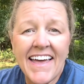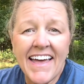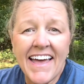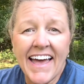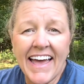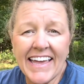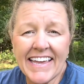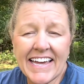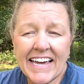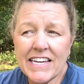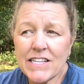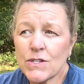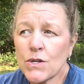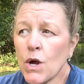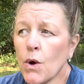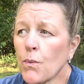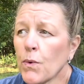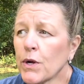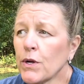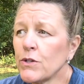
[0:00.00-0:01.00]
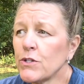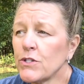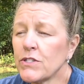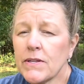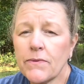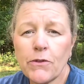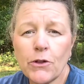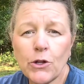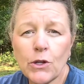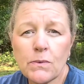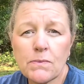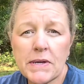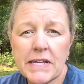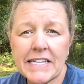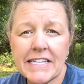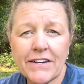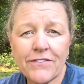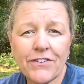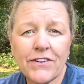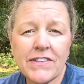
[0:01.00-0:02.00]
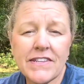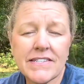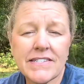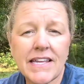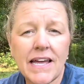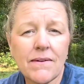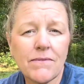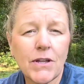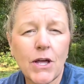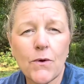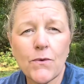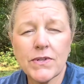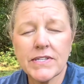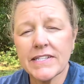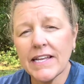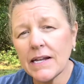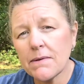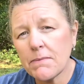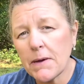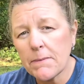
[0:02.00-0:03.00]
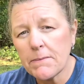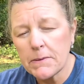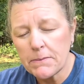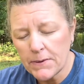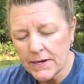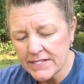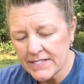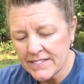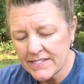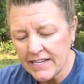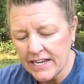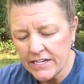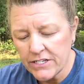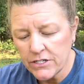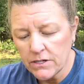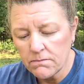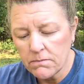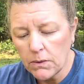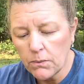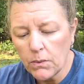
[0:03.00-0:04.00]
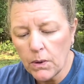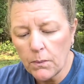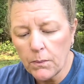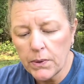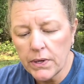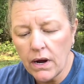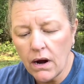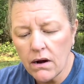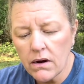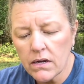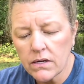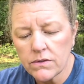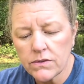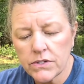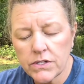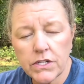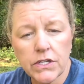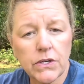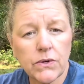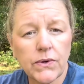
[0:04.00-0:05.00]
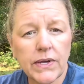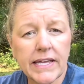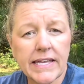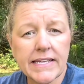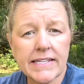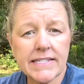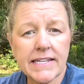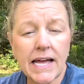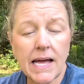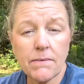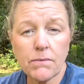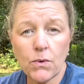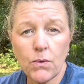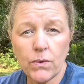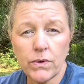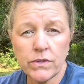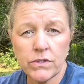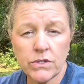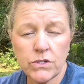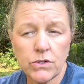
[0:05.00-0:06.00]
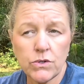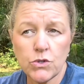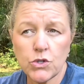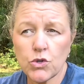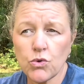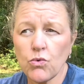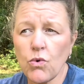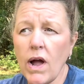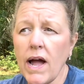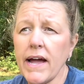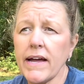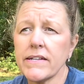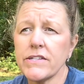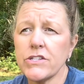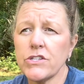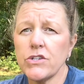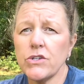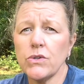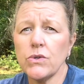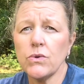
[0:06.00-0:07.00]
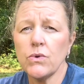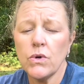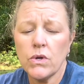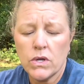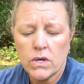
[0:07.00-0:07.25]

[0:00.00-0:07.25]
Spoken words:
Hey guys, we're going to do something a little bit different this time though. It's not a puppy presentation, but what we are going to do is I'm going to try to